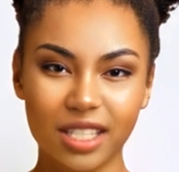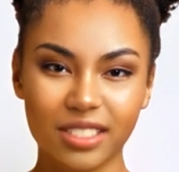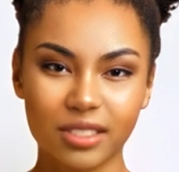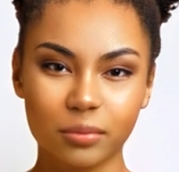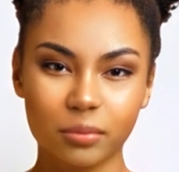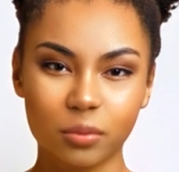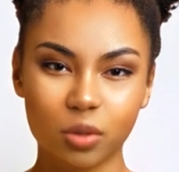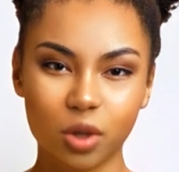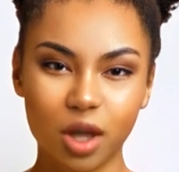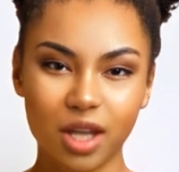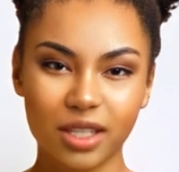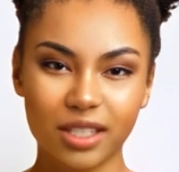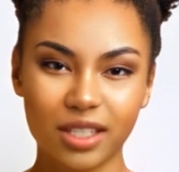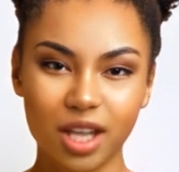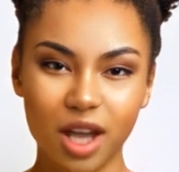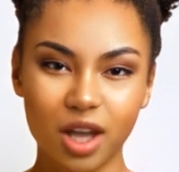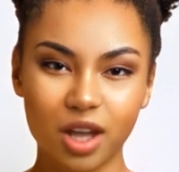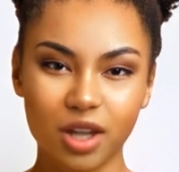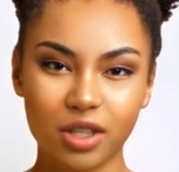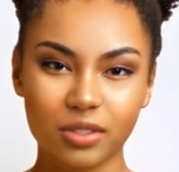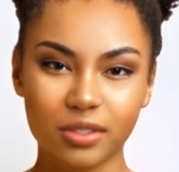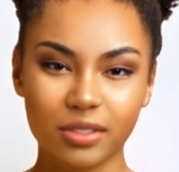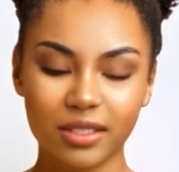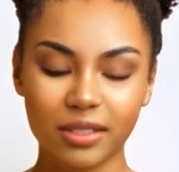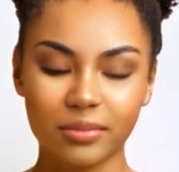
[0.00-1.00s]
as a point
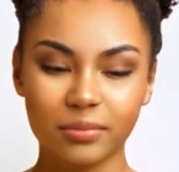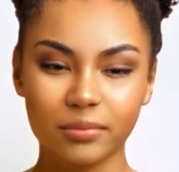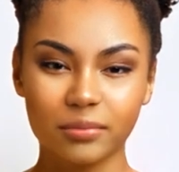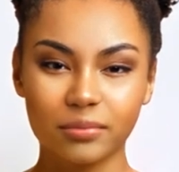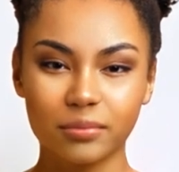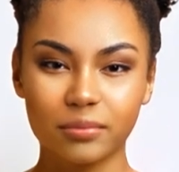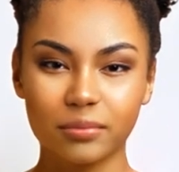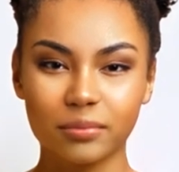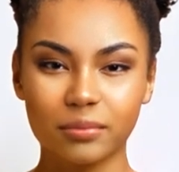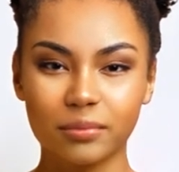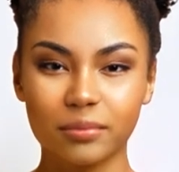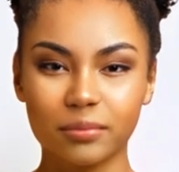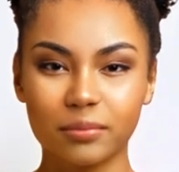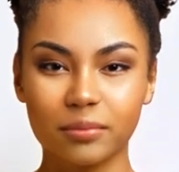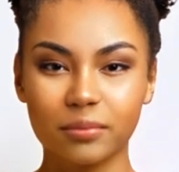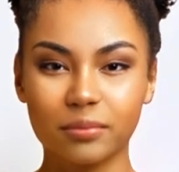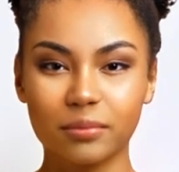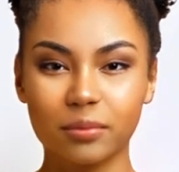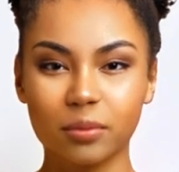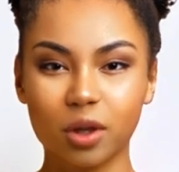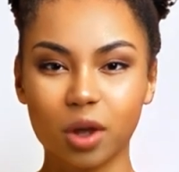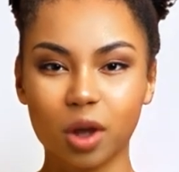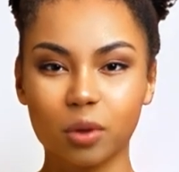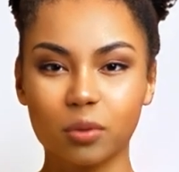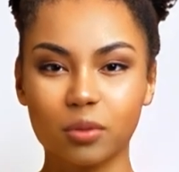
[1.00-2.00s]
guard.
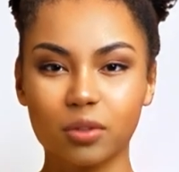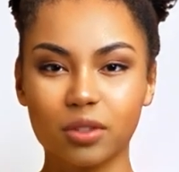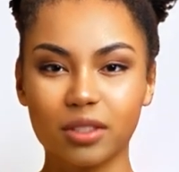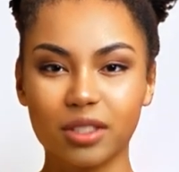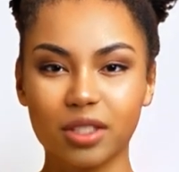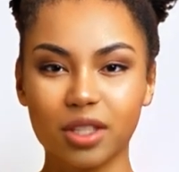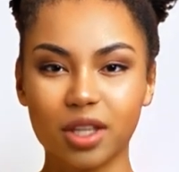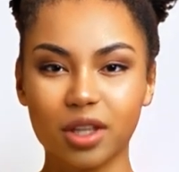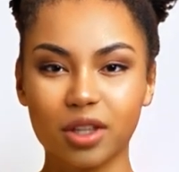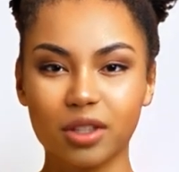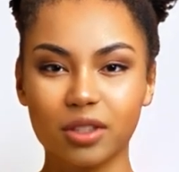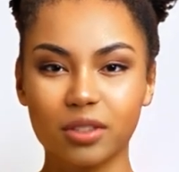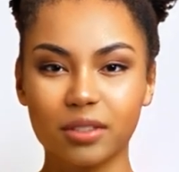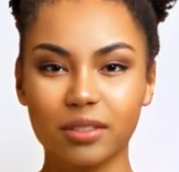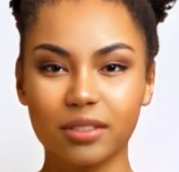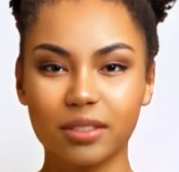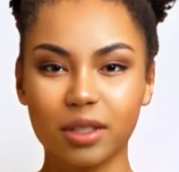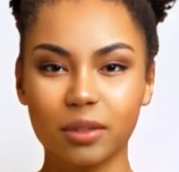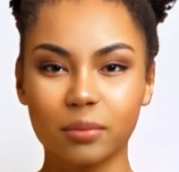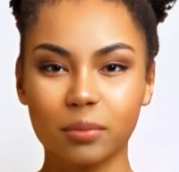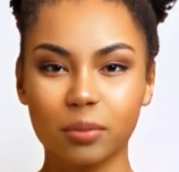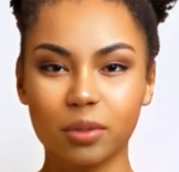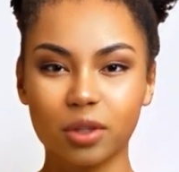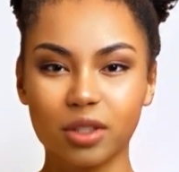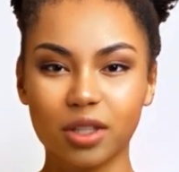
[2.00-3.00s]
Over the years,
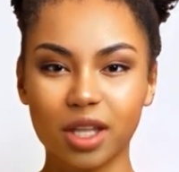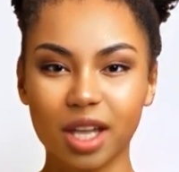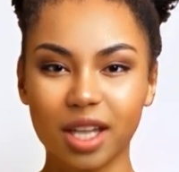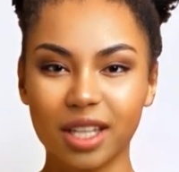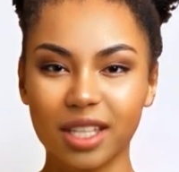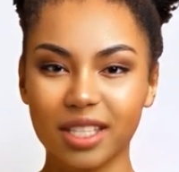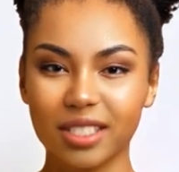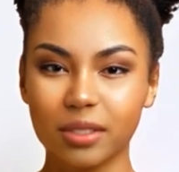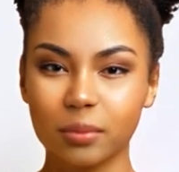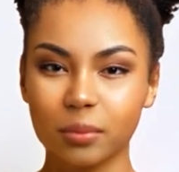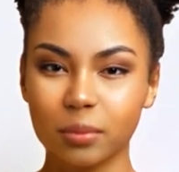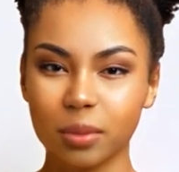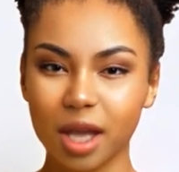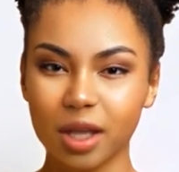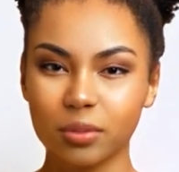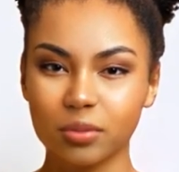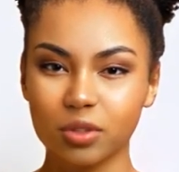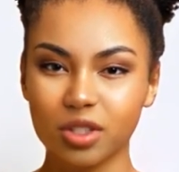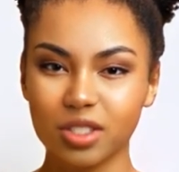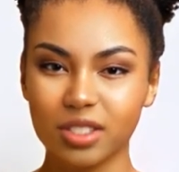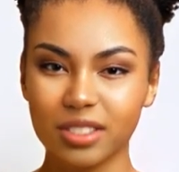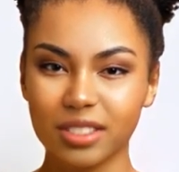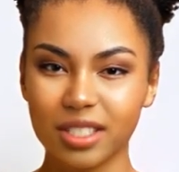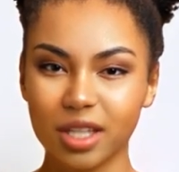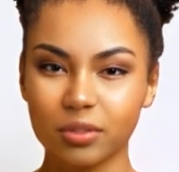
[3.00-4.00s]
Mudiay has played
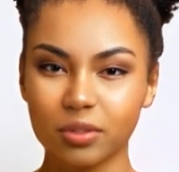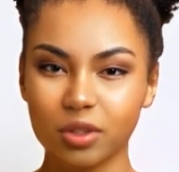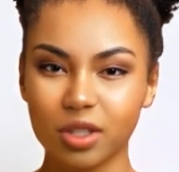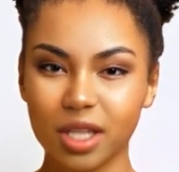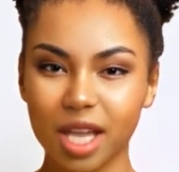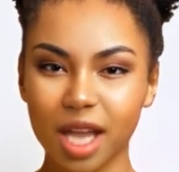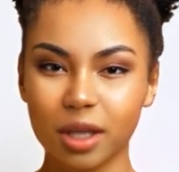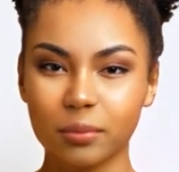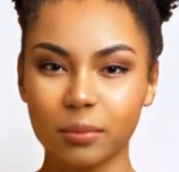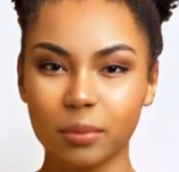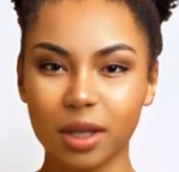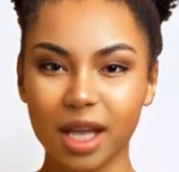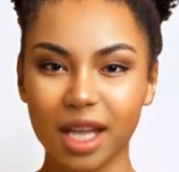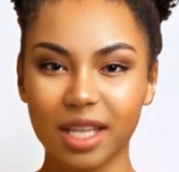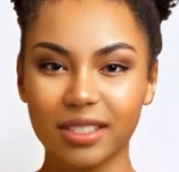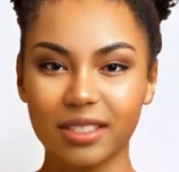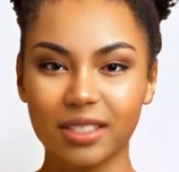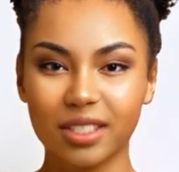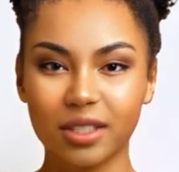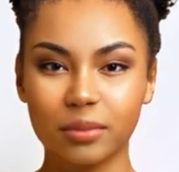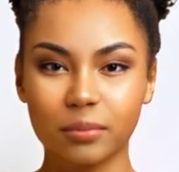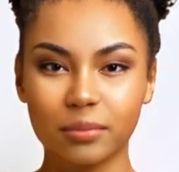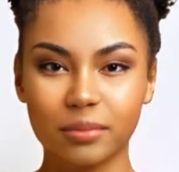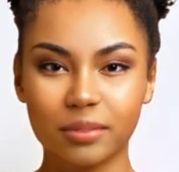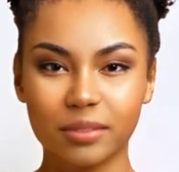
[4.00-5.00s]
for several NBA
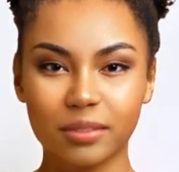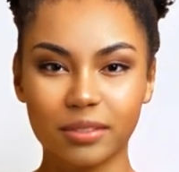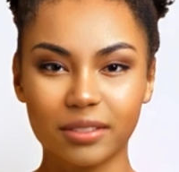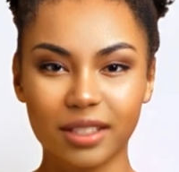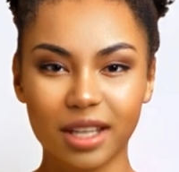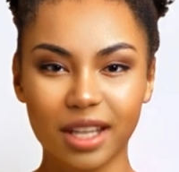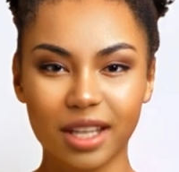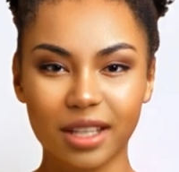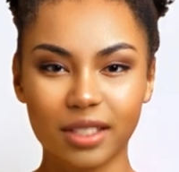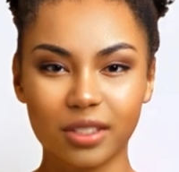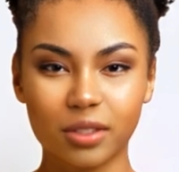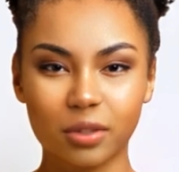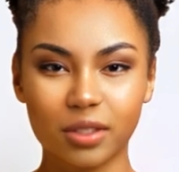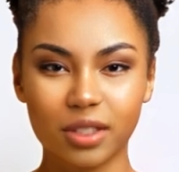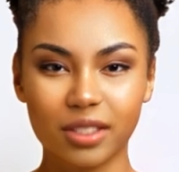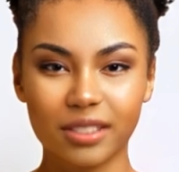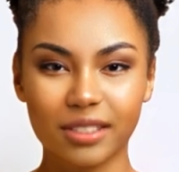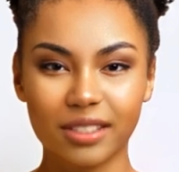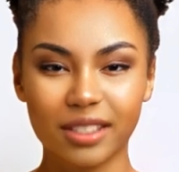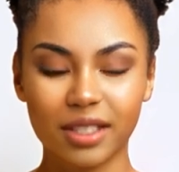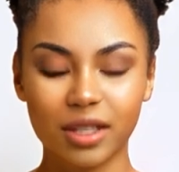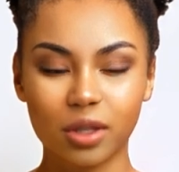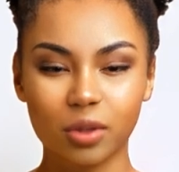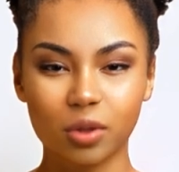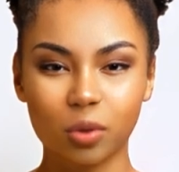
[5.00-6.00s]
teams,
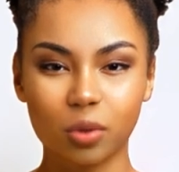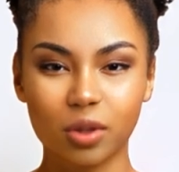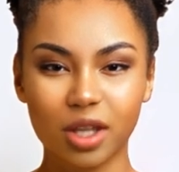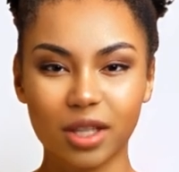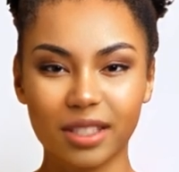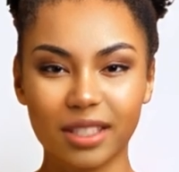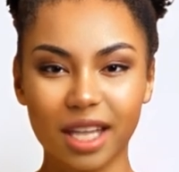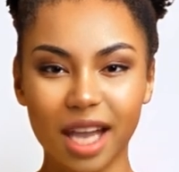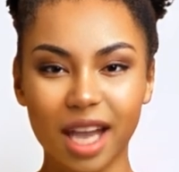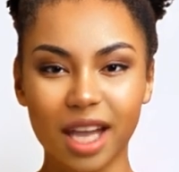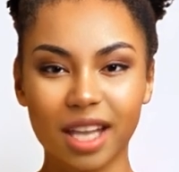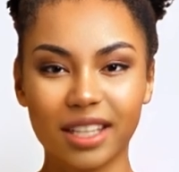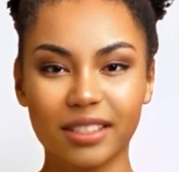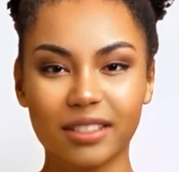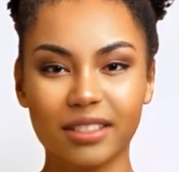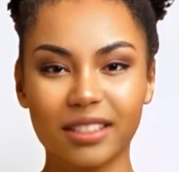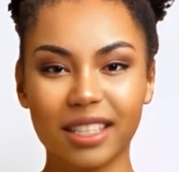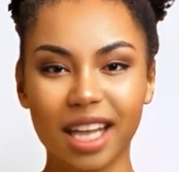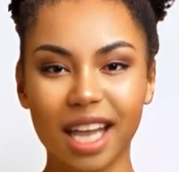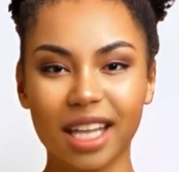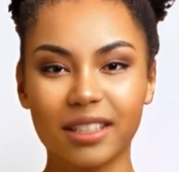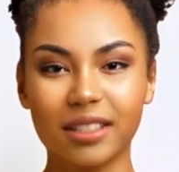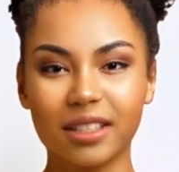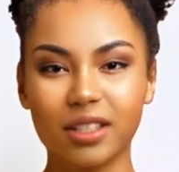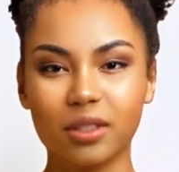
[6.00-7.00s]
including the New York Knicks
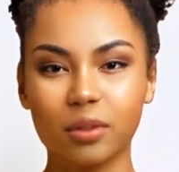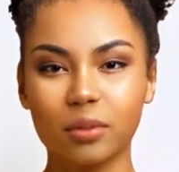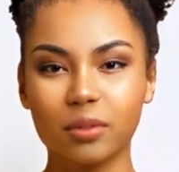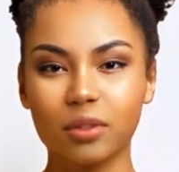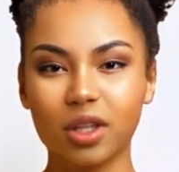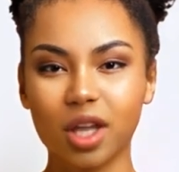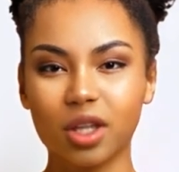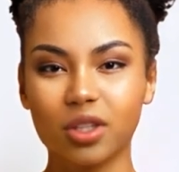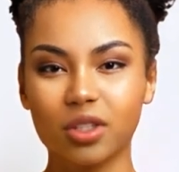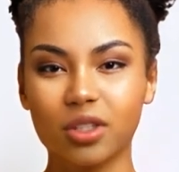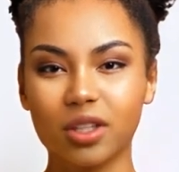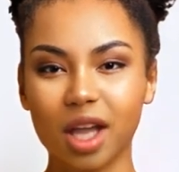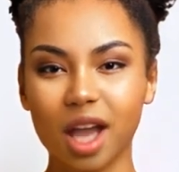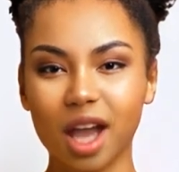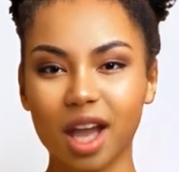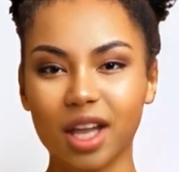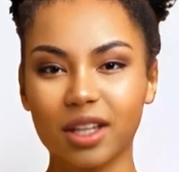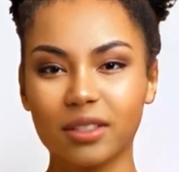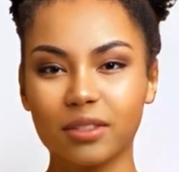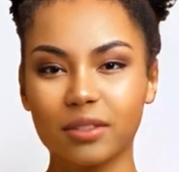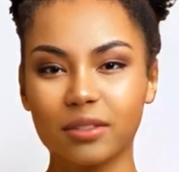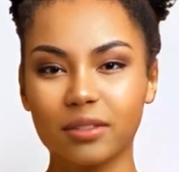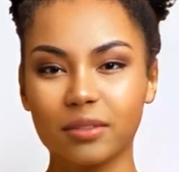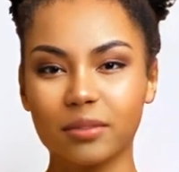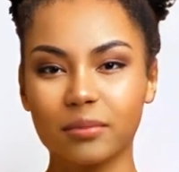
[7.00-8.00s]
and the Utah
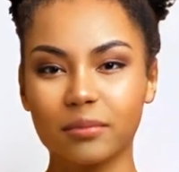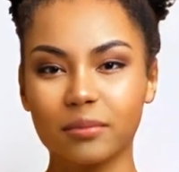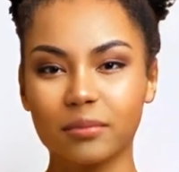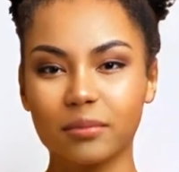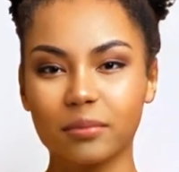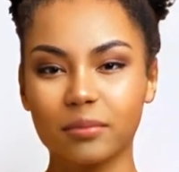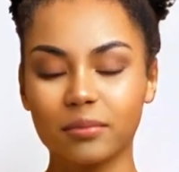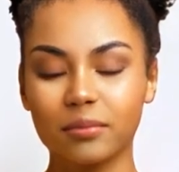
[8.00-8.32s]
Jazz.